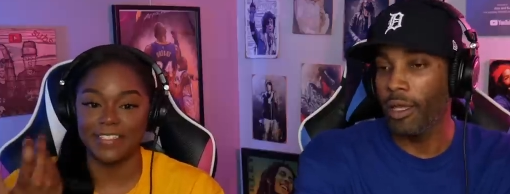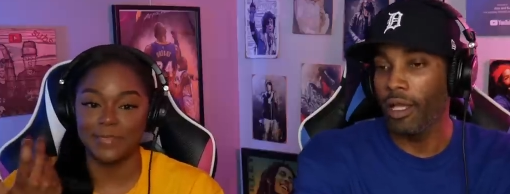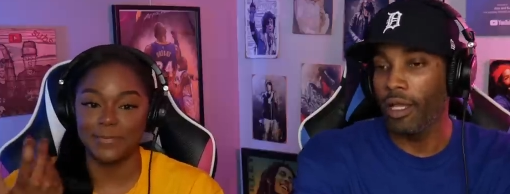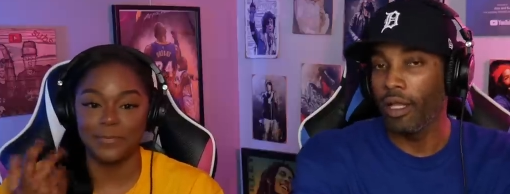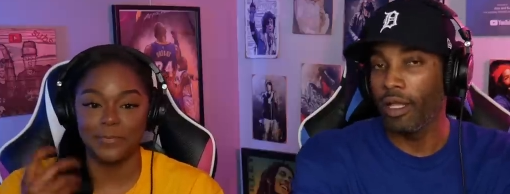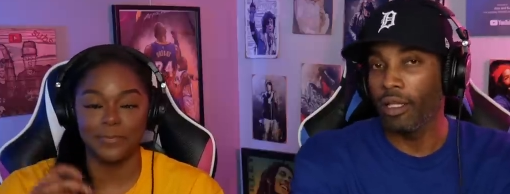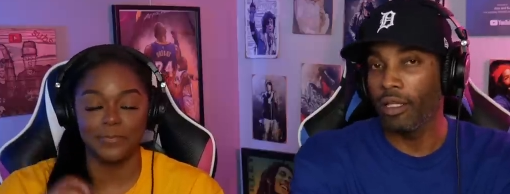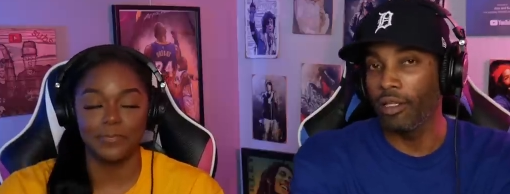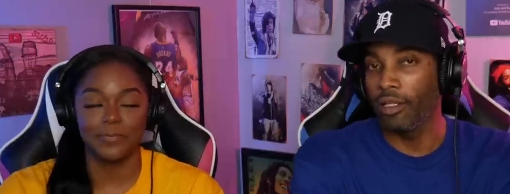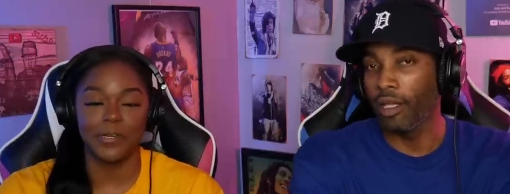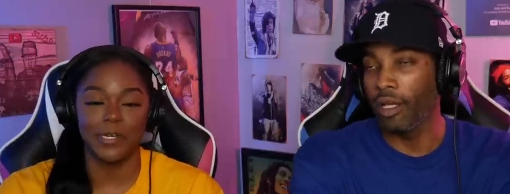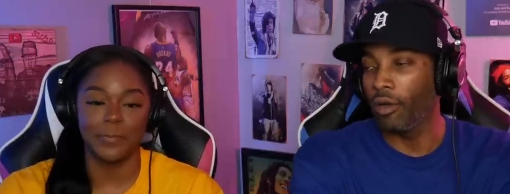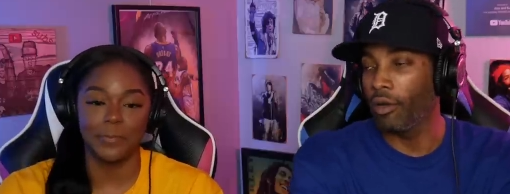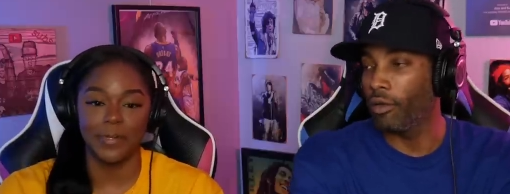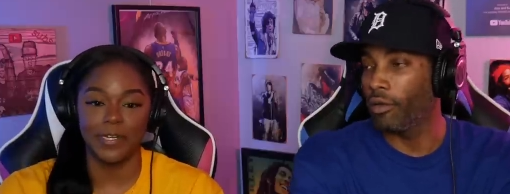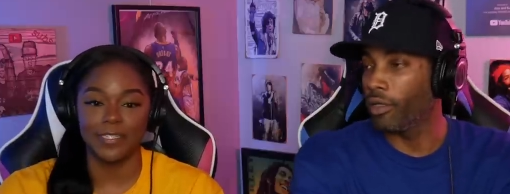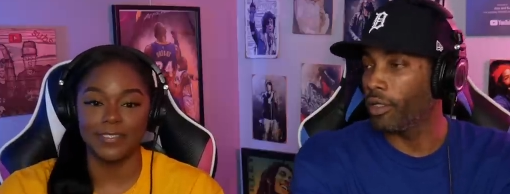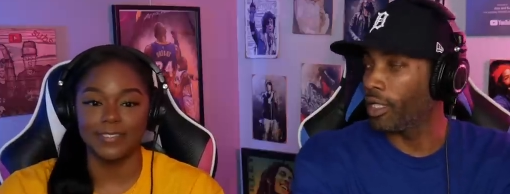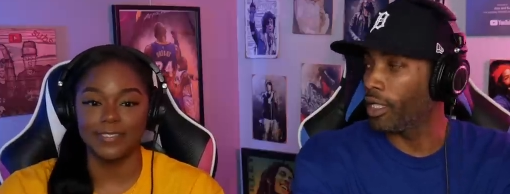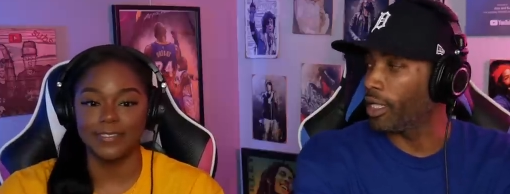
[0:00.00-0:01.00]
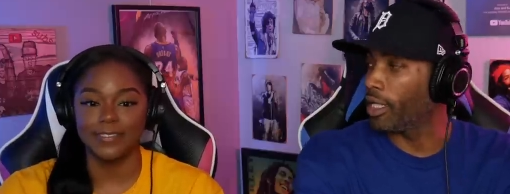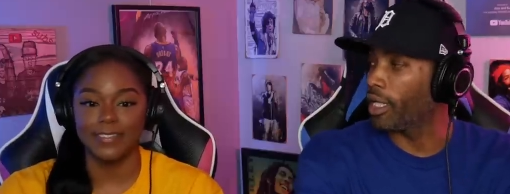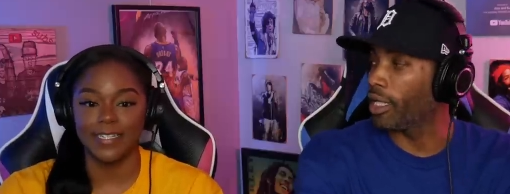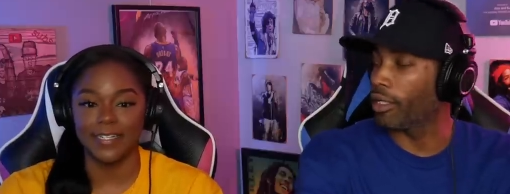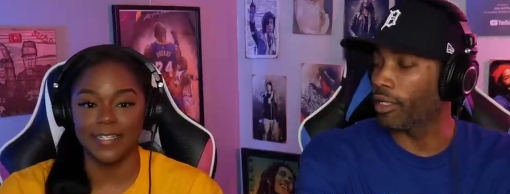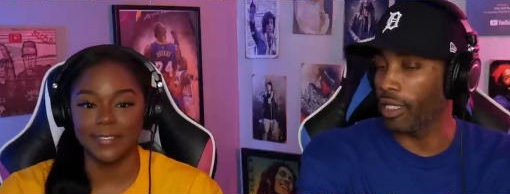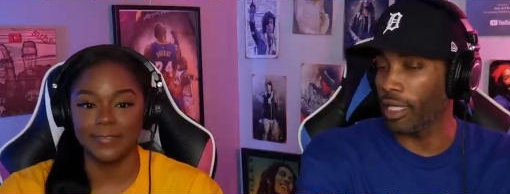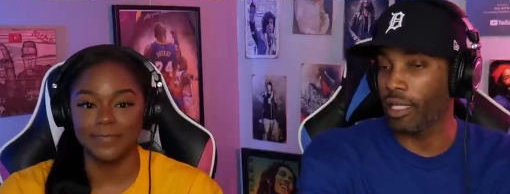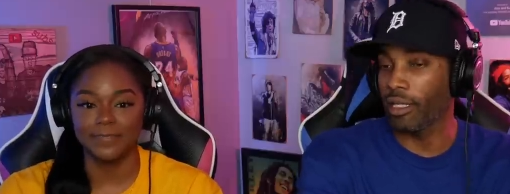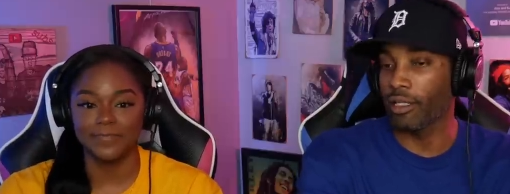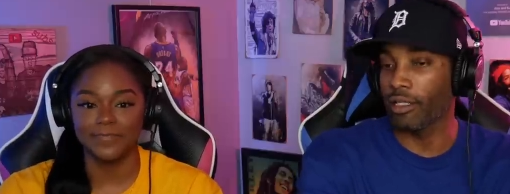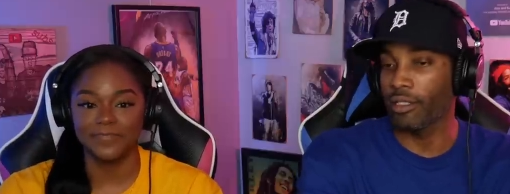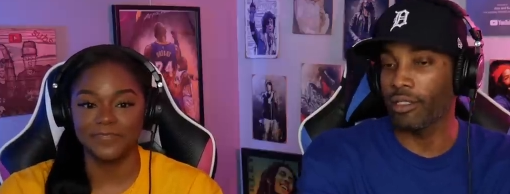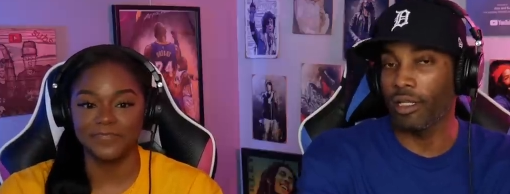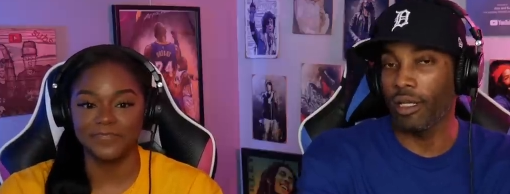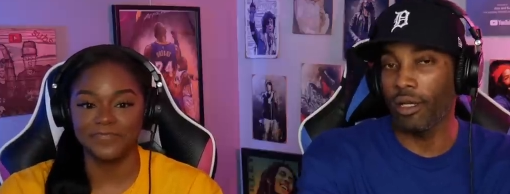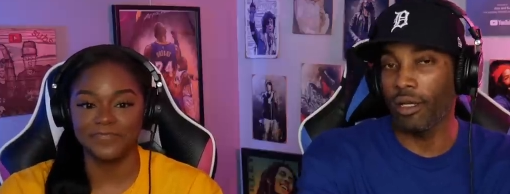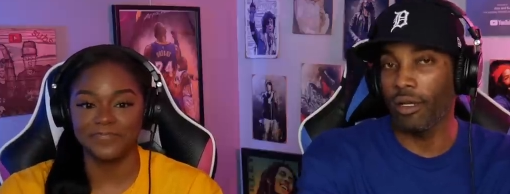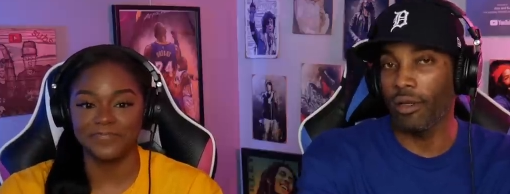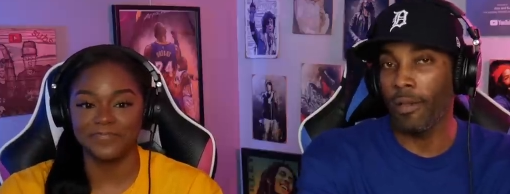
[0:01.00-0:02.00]
Speaker 1: you know, much, in, yeah. in, in a
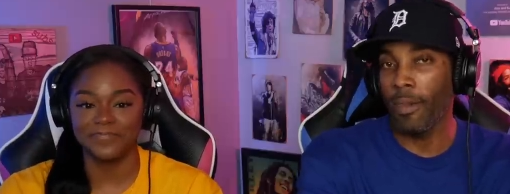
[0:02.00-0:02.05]
song,